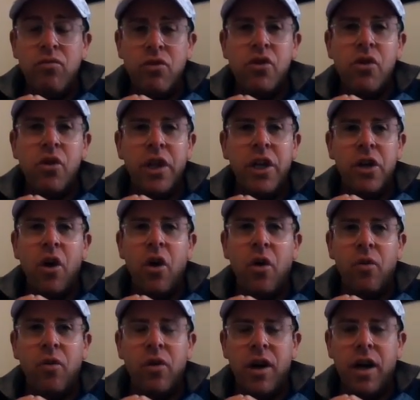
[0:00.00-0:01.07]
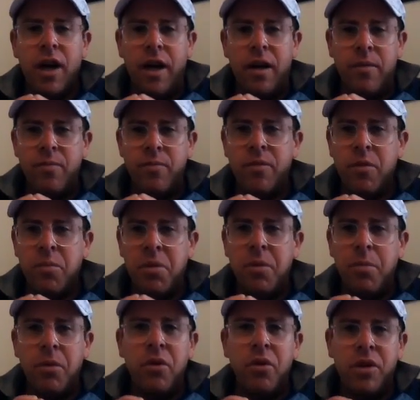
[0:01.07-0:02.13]
truly know the
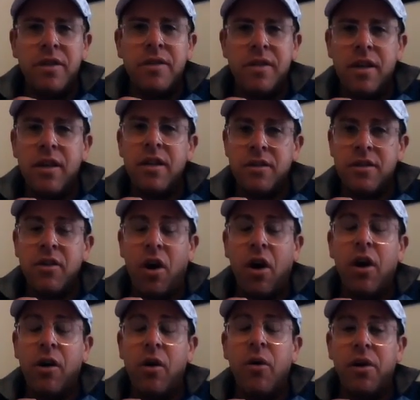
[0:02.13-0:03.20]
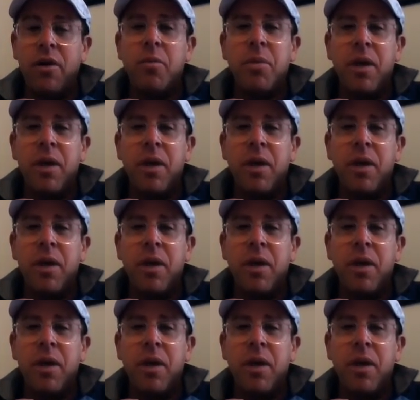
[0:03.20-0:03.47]
people who listen to this are going to